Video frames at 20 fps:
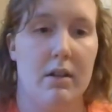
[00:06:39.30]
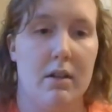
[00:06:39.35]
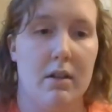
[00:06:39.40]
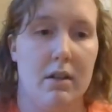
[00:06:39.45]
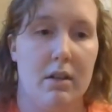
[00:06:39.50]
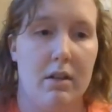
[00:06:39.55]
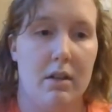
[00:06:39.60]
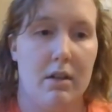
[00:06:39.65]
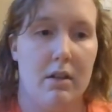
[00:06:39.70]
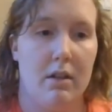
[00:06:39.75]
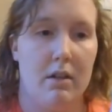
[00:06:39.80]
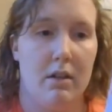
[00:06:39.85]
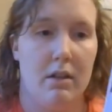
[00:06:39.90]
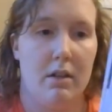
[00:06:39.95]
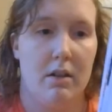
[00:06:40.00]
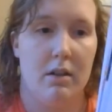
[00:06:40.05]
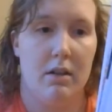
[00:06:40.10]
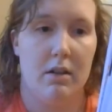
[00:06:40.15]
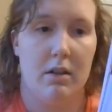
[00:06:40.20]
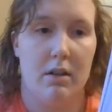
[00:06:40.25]

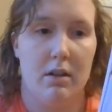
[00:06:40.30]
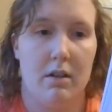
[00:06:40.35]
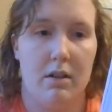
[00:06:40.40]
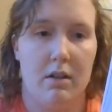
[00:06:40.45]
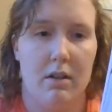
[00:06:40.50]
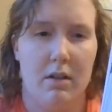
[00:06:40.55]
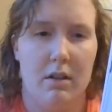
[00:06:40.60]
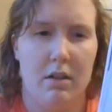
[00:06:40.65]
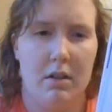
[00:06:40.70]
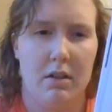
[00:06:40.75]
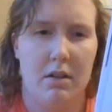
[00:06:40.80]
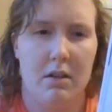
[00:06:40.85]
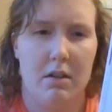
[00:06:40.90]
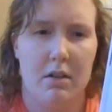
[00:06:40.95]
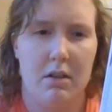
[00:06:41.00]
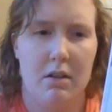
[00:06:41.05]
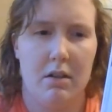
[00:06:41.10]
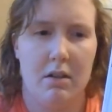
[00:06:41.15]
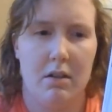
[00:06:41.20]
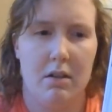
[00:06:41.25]

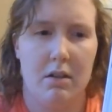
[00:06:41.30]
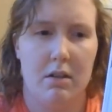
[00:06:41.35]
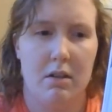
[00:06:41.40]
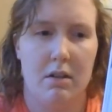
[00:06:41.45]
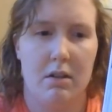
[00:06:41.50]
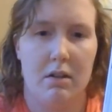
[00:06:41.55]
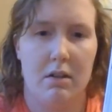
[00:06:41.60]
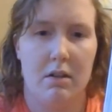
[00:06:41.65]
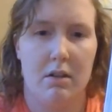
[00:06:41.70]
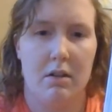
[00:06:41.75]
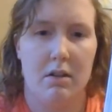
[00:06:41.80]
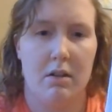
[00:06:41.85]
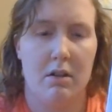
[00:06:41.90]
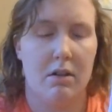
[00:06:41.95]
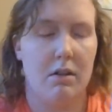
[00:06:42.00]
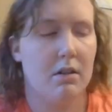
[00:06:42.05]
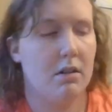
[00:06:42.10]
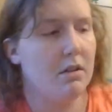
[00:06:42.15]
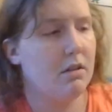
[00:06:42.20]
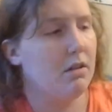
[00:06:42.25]

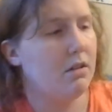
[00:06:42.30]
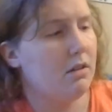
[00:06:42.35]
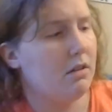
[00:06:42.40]
Nobody speaks.